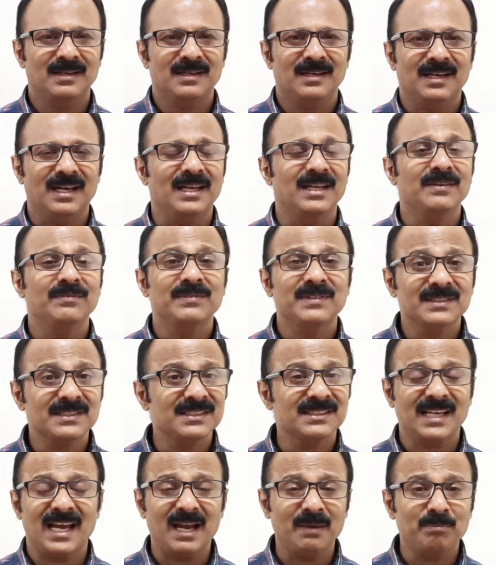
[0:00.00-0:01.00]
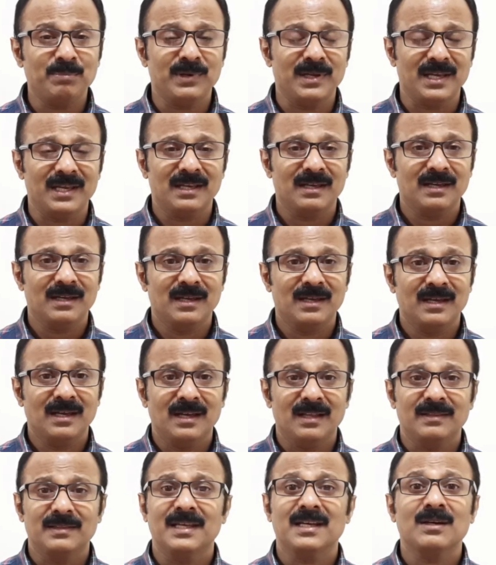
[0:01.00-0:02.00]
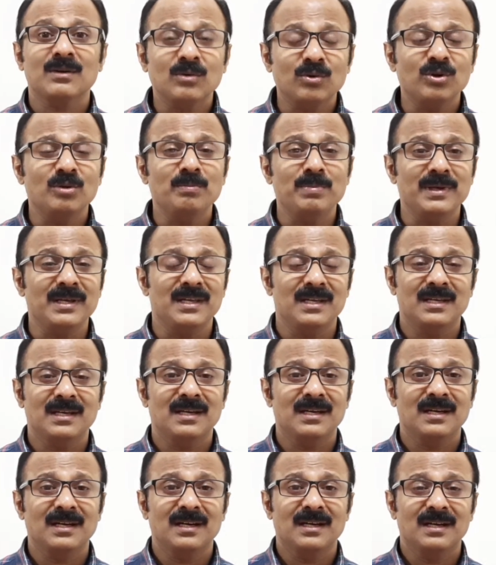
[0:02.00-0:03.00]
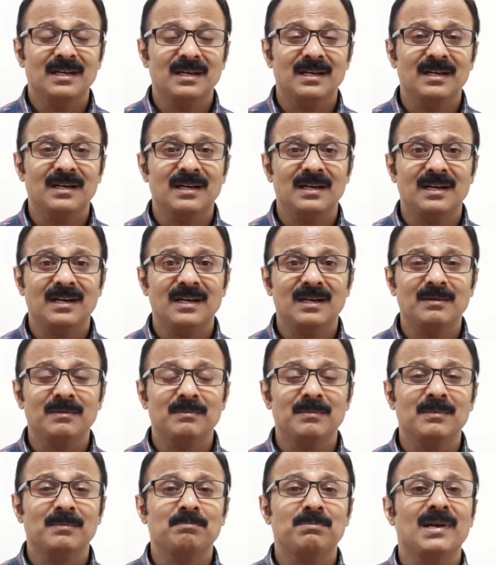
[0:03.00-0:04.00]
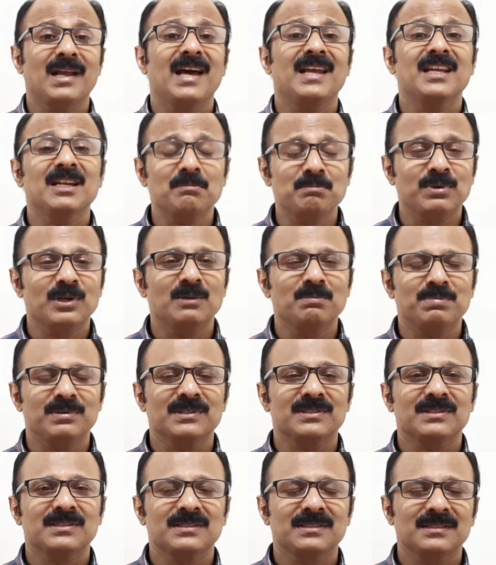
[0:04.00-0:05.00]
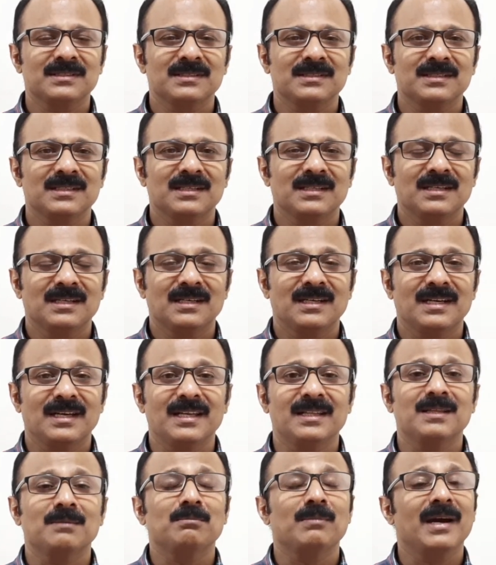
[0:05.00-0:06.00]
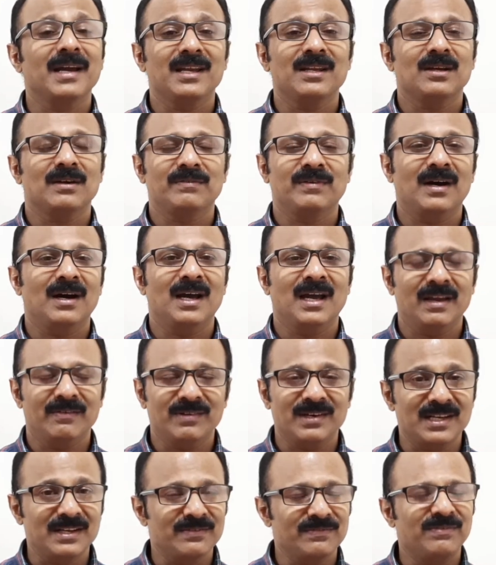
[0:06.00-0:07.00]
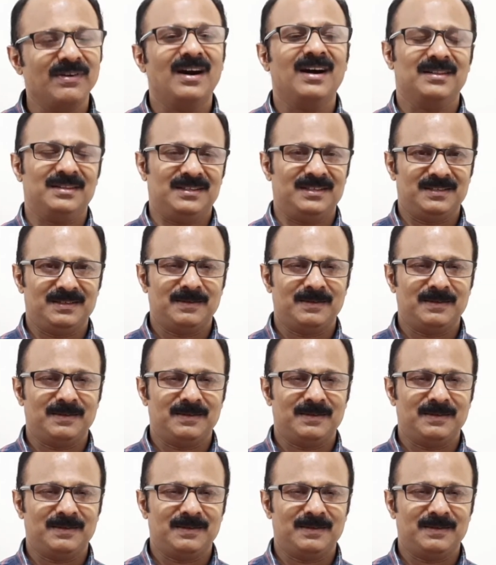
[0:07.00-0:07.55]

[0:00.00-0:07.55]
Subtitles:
And if this is happening, there could be a plan and purpose in the mind of our Heavenly Father.